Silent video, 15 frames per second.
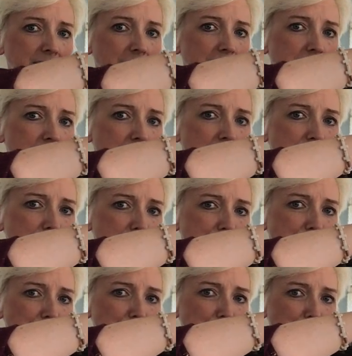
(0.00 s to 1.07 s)
And then
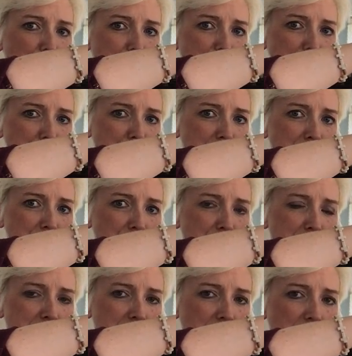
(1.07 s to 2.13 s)
float over to the
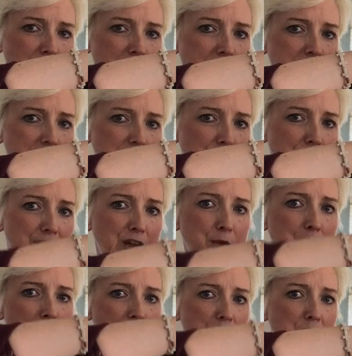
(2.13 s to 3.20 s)
G string. So now
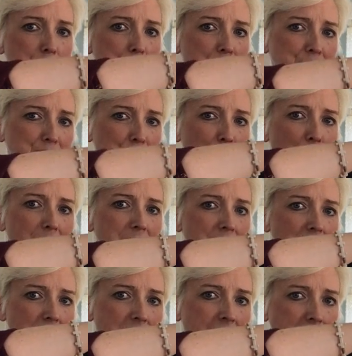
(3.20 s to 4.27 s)
my elbow is quite
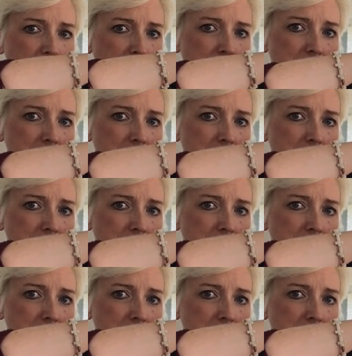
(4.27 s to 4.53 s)
high.